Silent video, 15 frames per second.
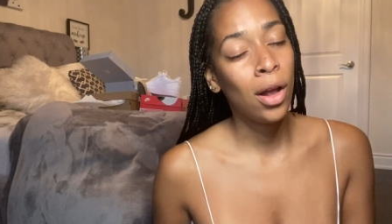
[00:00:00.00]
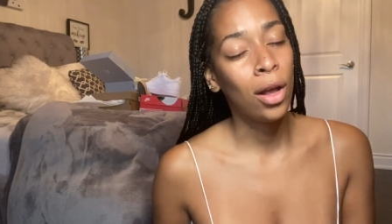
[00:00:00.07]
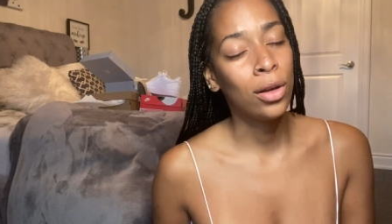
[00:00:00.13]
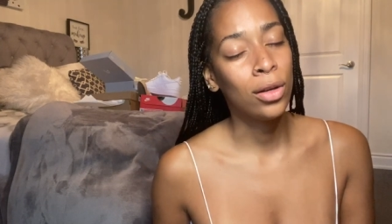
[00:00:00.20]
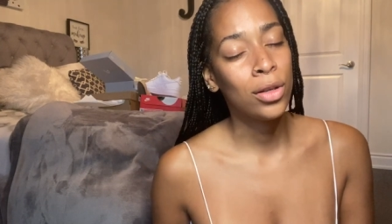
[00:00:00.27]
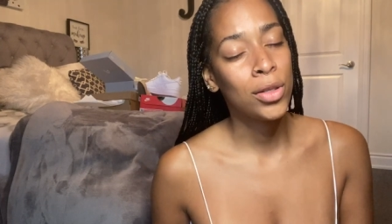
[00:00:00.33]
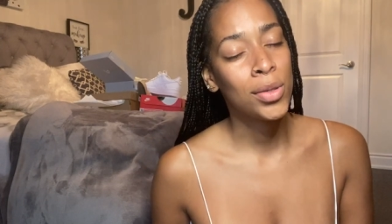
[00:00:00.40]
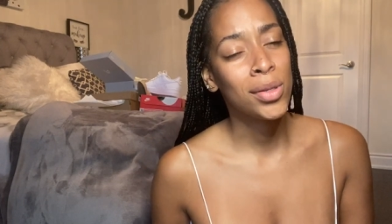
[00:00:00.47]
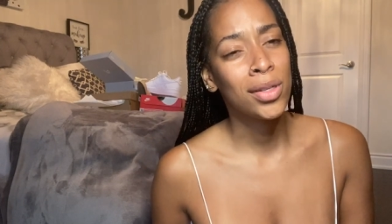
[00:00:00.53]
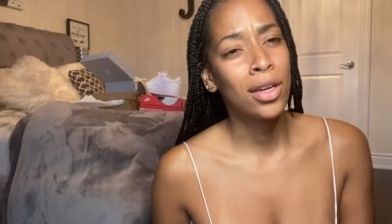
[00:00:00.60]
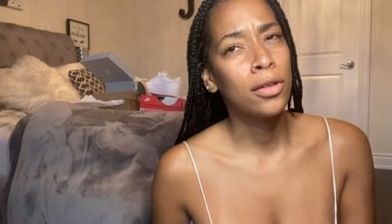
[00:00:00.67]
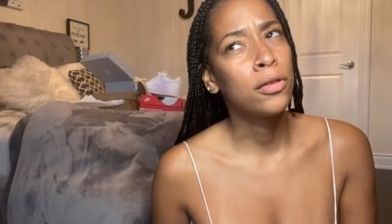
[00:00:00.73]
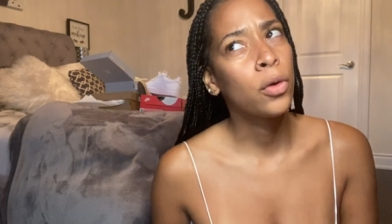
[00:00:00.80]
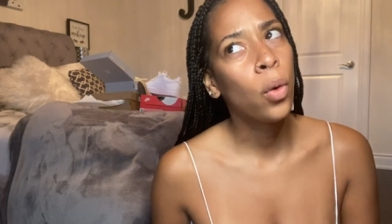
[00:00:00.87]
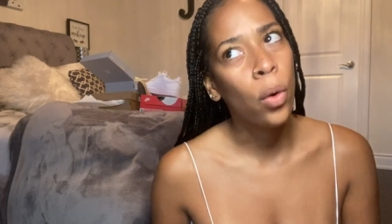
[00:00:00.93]
I was like,
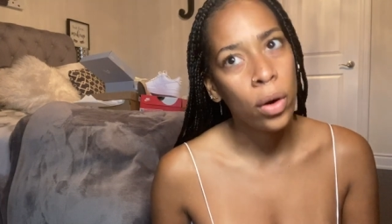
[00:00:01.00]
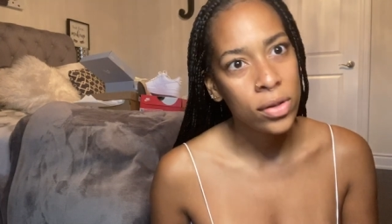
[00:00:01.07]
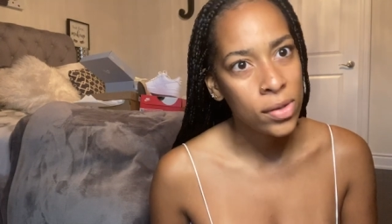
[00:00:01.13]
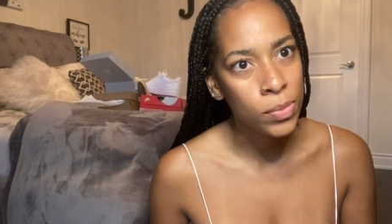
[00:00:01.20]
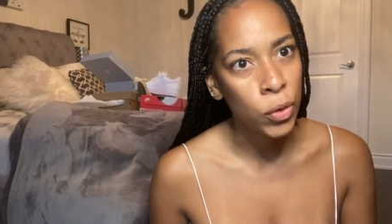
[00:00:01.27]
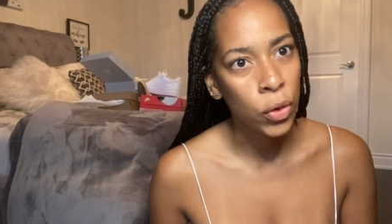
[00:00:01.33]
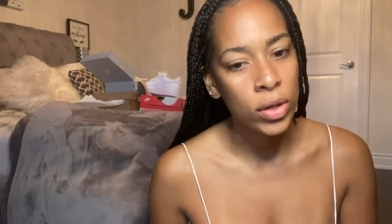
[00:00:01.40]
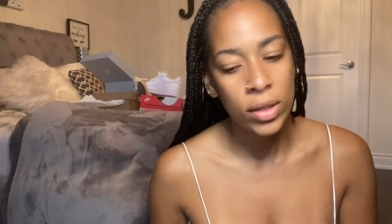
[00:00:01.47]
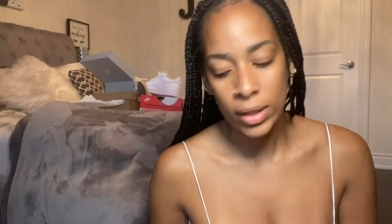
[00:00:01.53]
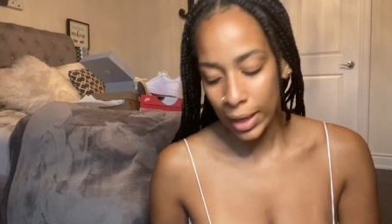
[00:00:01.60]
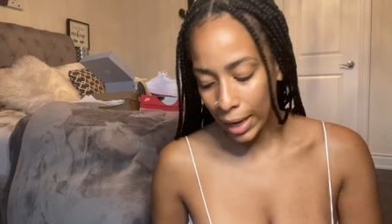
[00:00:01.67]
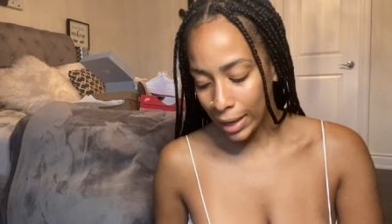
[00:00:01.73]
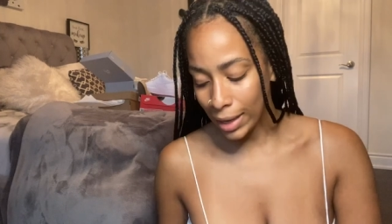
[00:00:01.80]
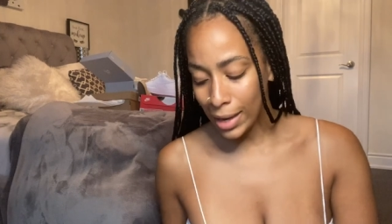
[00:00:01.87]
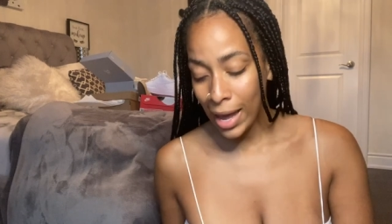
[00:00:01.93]
of course I'm going to
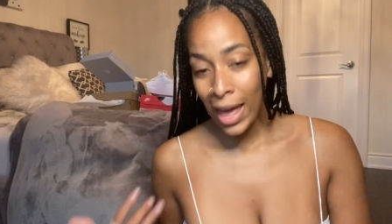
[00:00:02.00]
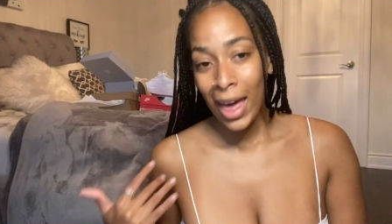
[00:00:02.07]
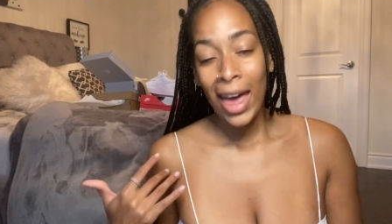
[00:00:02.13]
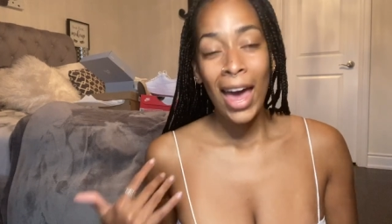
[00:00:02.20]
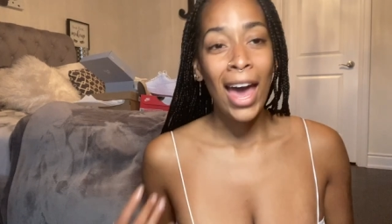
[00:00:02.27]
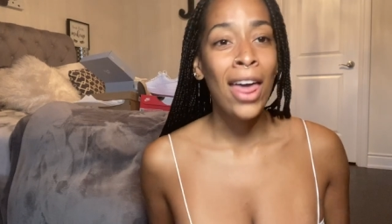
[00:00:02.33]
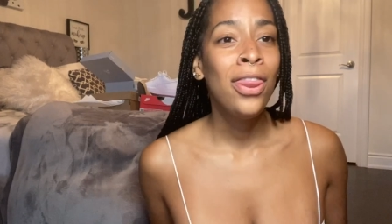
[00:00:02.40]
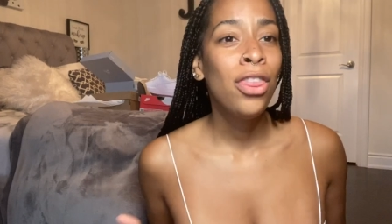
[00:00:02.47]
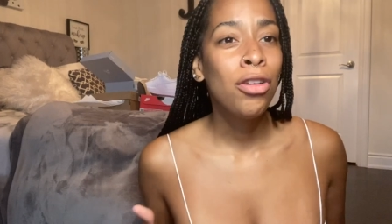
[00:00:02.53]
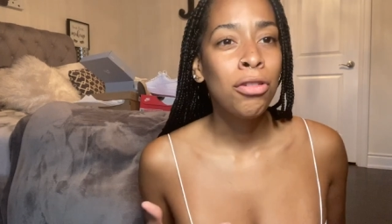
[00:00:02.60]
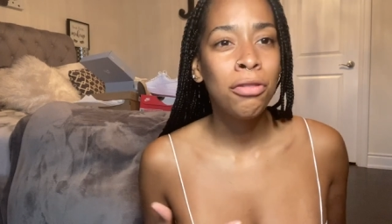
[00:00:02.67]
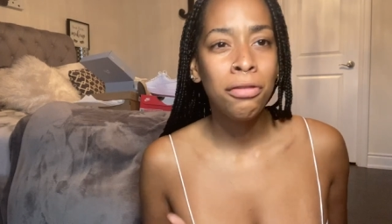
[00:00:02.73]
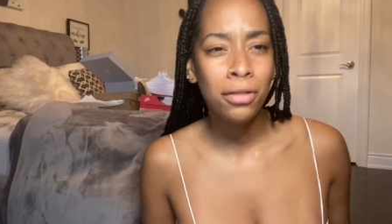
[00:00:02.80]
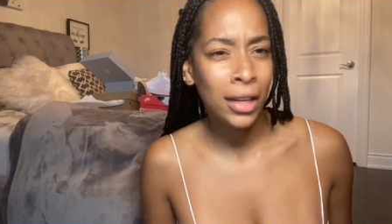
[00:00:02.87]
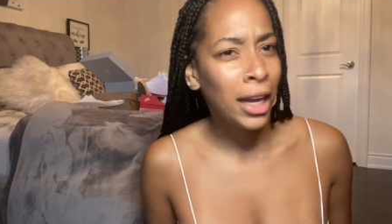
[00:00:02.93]
get it. And they're
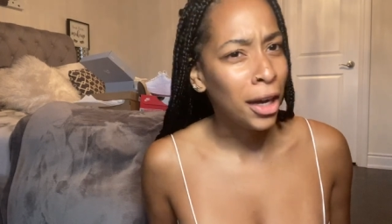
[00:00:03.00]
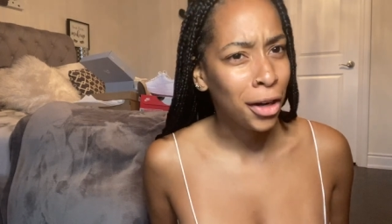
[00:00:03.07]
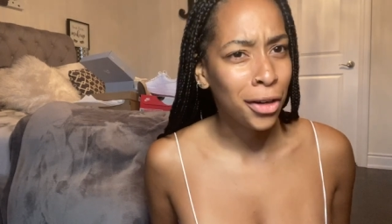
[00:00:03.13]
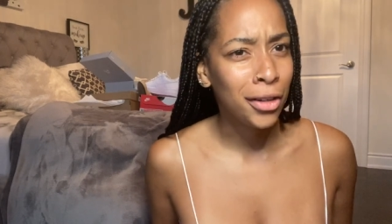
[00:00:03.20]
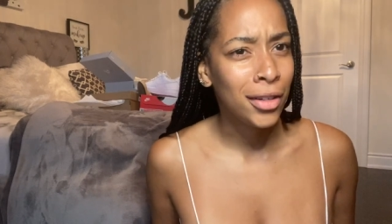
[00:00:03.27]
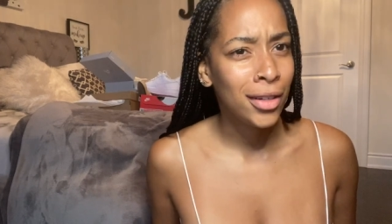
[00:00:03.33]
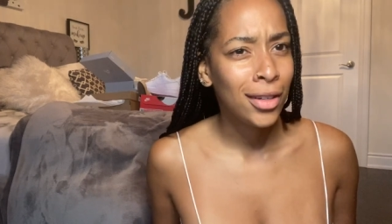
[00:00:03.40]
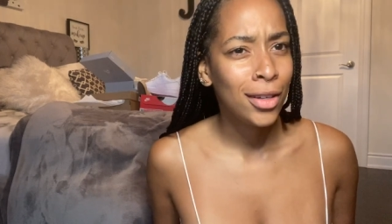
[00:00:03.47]
flared.